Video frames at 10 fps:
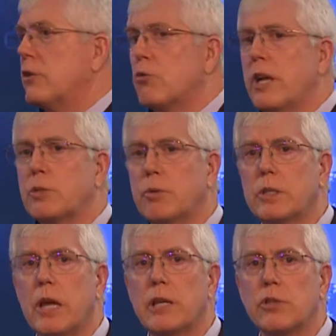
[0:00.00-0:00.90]

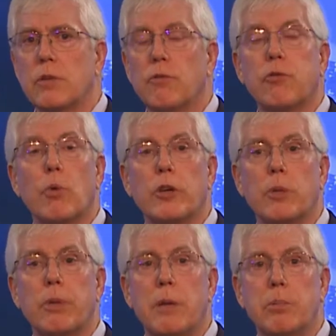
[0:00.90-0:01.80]
transportation for your
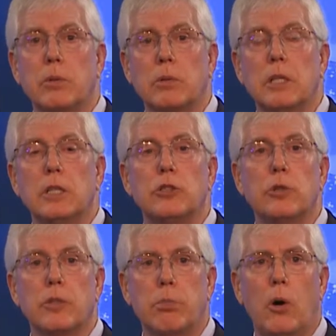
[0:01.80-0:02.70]
people
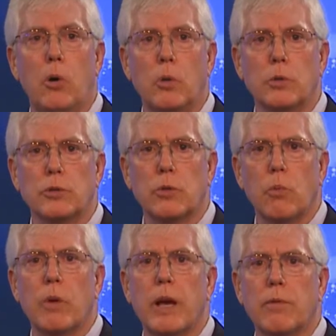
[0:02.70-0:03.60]
to the polls
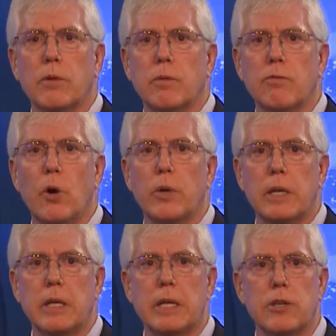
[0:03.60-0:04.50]
whenever
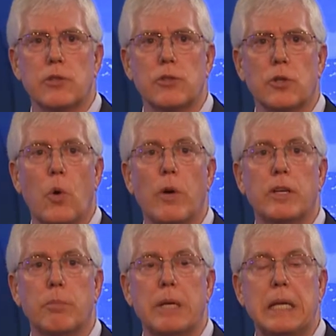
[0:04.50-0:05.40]
voting is going
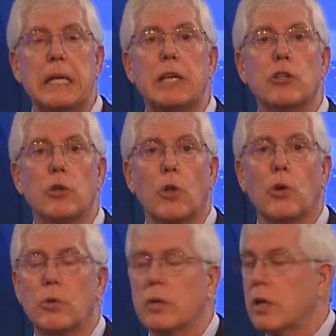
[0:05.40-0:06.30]
to be in your
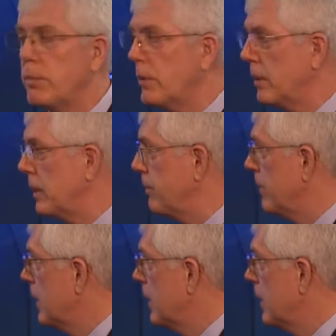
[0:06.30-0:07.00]
local community.